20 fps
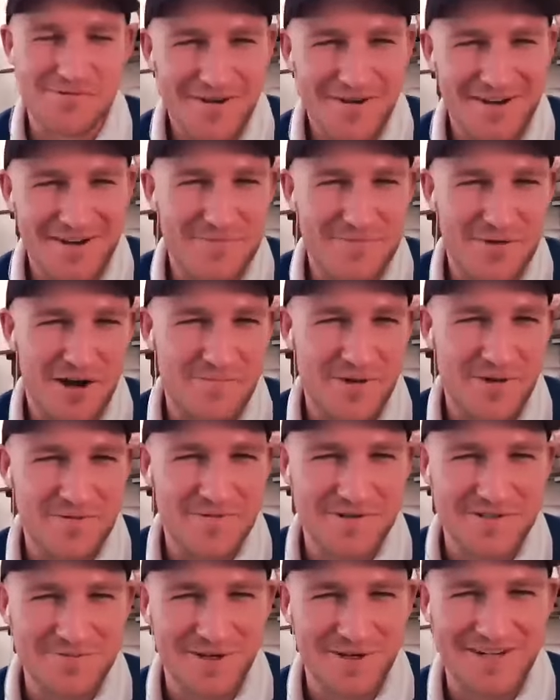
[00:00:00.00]
I'll get my people
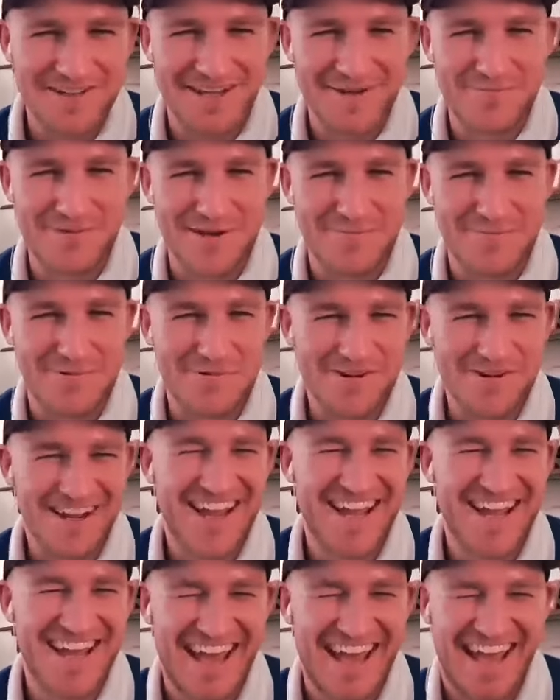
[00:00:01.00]
to speak to their people.
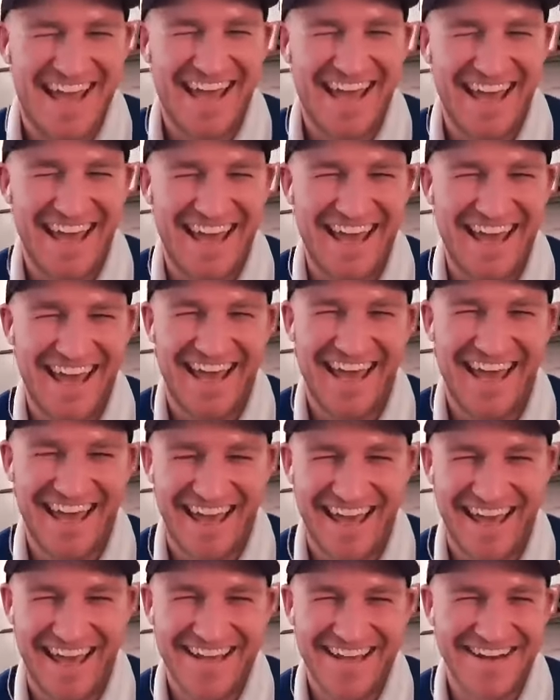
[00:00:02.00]

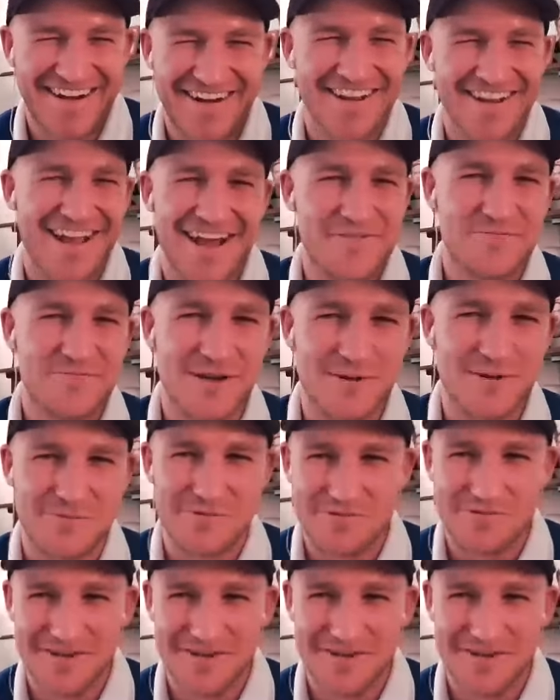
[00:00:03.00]
I don't have people.